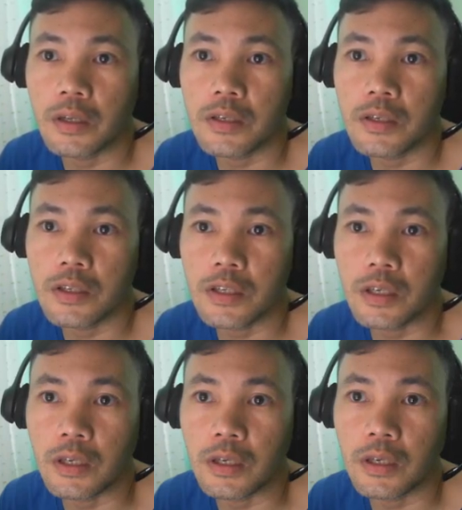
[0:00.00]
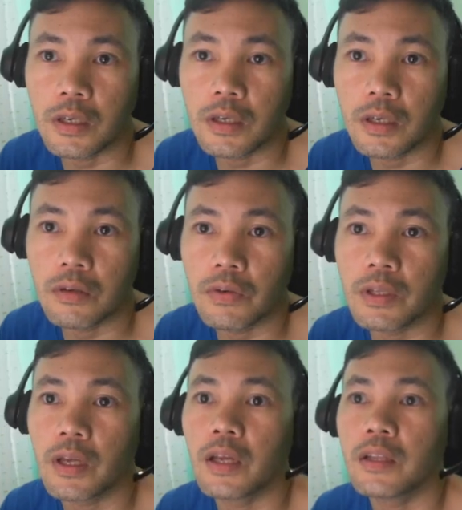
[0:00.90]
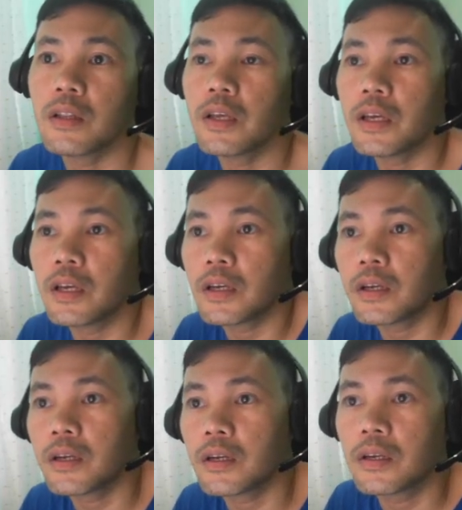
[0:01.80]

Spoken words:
Let's see. Event handling,